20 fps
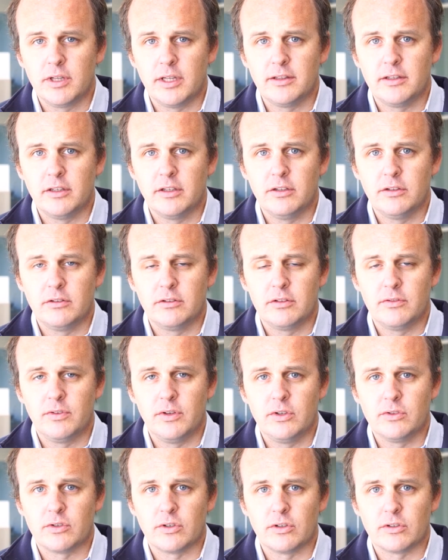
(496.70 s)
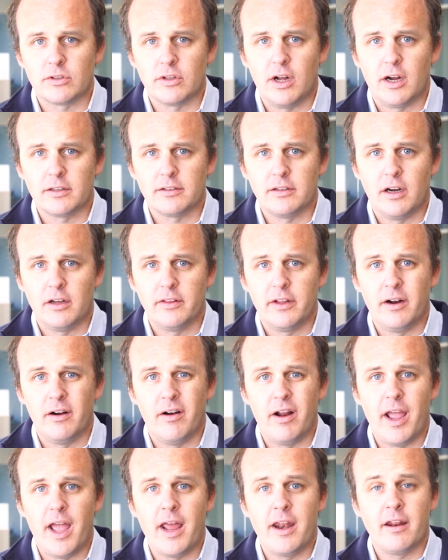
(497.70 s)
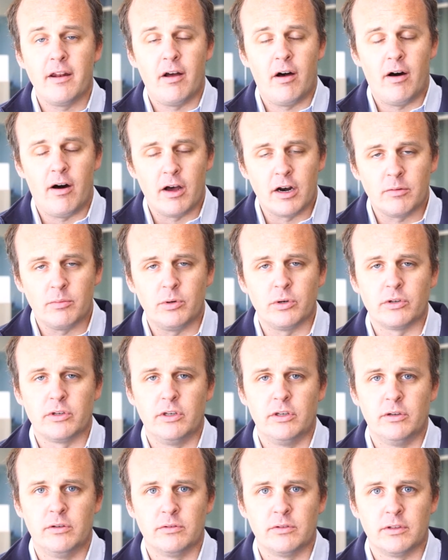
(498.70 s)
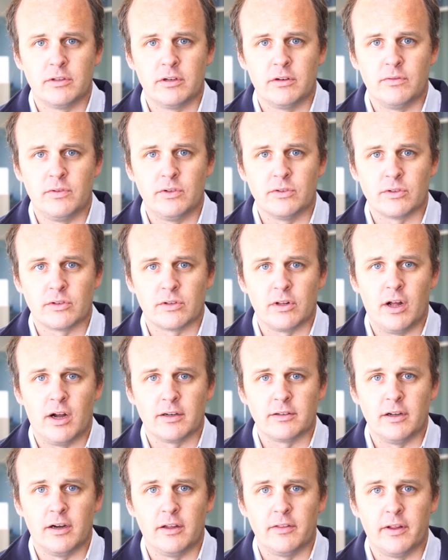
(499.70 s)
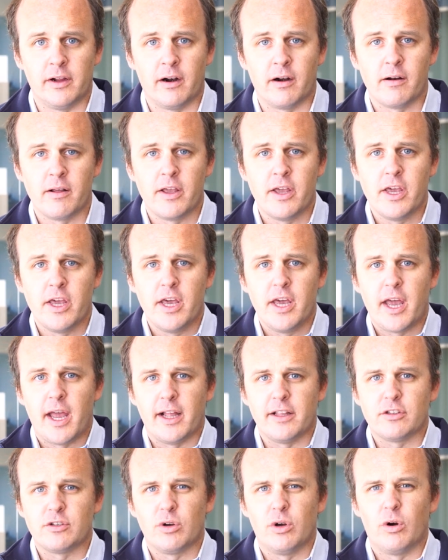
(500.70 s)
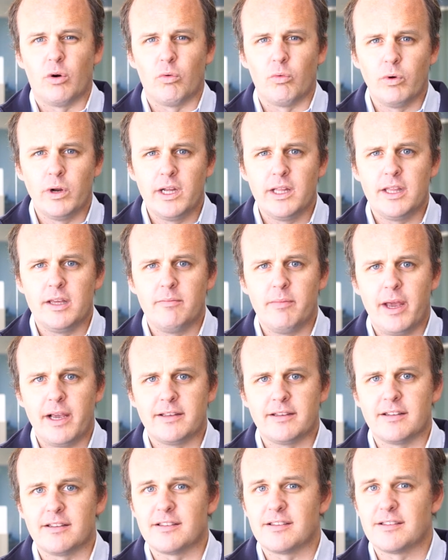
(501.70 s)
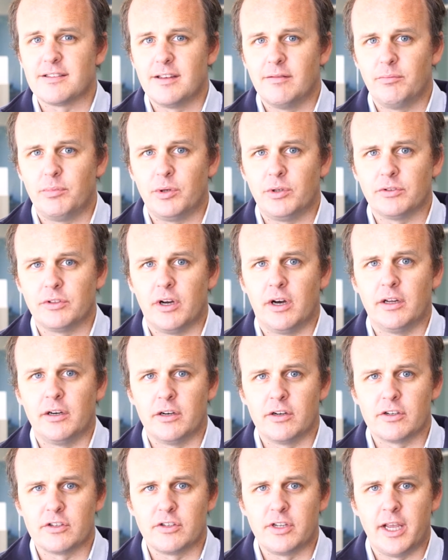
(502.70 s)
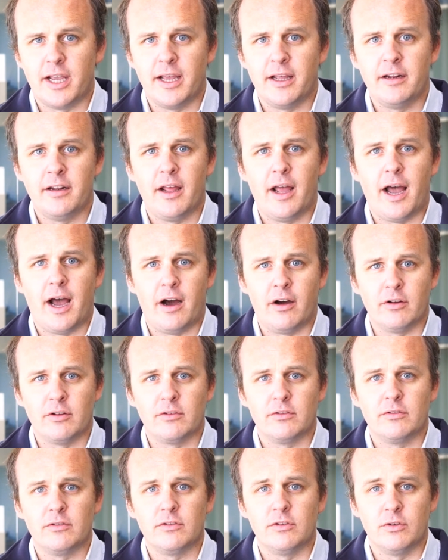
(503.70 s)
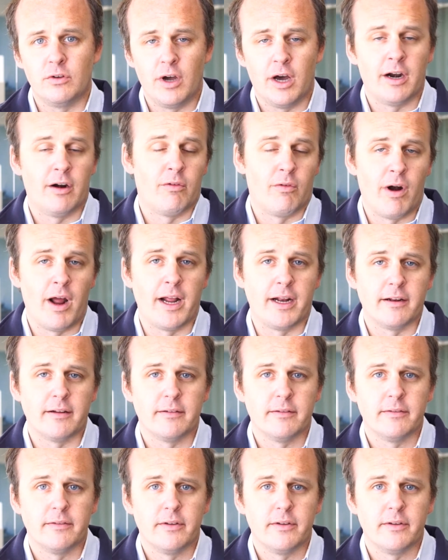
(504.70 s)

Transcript: that the diffuser is locked on there and an audible cue that the diffuser is locked on there. And so it really makes it simple to understand how you got it right.